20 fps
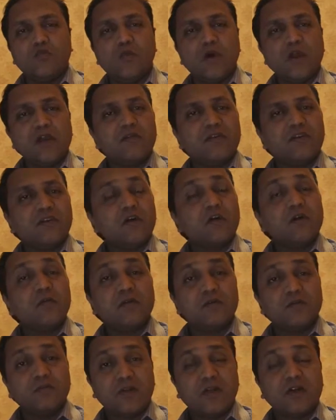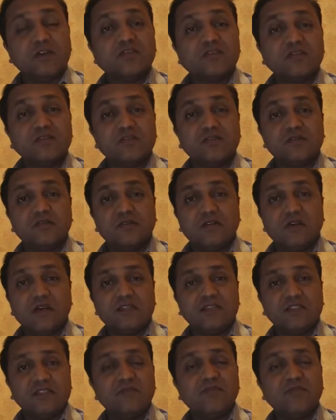while we talk about process
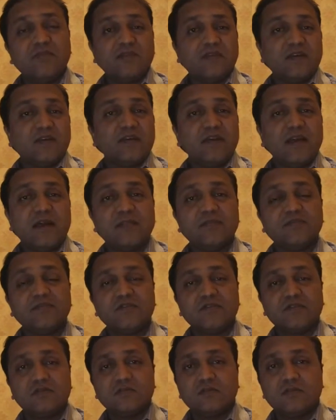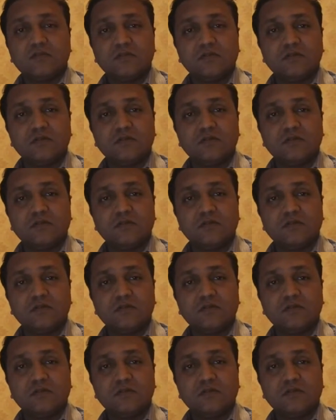as something that helps